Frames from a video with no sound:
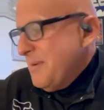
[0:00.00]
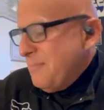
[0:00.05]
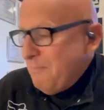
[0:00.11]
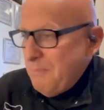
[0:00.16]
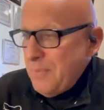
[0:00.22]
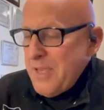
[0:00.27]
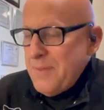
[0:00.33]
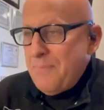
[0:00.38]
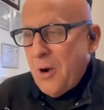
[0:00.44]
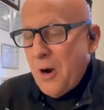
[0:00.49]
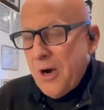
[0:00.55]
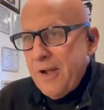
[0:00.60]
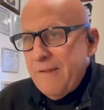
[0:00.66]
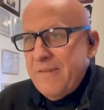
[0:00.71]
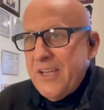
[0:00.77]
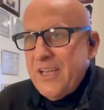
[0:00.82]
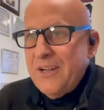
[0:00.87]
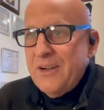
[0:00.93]
be part
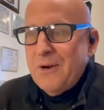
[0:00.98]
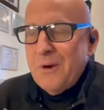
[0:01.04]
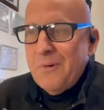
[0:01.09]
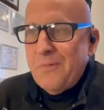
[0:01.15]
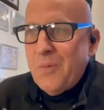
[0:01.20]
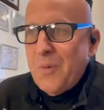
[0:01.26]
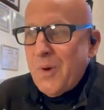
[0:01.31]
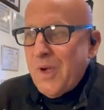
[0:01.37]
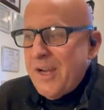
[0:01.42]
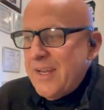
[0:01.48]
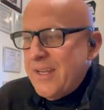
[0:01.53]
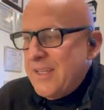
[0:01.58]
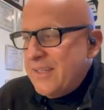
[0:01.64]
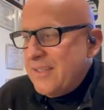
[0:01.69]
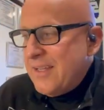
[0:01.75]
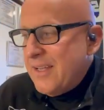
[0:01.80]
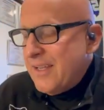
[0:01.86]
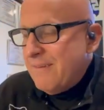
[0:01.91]
of it or if we're gonna
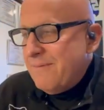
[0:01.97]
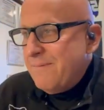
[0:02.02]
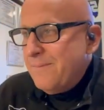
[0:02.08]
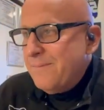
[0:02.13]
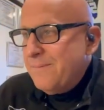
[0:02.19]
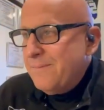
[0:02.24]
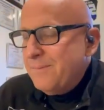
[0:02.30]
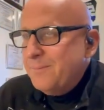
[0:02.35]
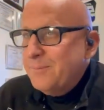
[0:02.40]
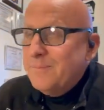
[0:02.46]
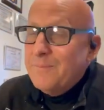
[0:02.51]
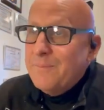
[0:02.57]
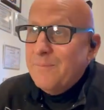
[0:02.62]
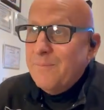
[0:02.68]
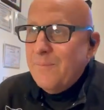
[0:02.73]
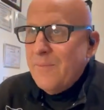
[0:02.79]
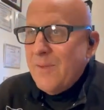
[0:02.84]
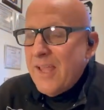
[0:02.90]

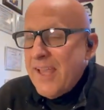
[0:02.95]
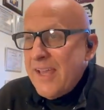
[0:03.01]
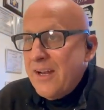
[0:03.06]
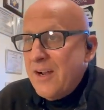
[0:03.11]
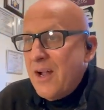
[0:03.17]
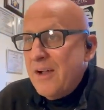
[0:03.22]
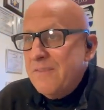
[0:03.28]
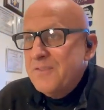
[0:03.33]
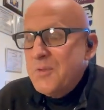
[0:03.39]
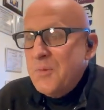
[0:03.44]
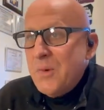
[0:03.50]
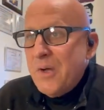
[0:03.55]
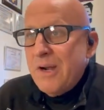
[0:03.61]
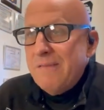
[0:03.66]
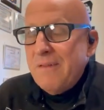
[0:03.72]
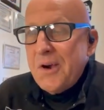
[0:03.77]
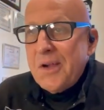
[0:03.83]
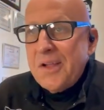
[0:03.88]
hand it off to one
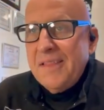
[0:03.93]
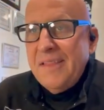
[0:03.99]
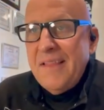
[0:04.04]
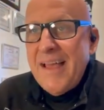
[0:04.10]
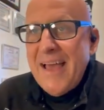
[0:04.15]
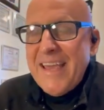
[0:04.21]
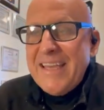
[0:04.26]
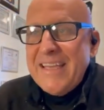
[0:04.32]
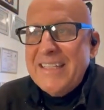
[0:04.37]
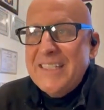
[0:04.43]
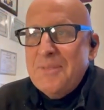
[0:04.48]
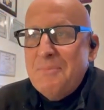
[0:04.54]
of our clients,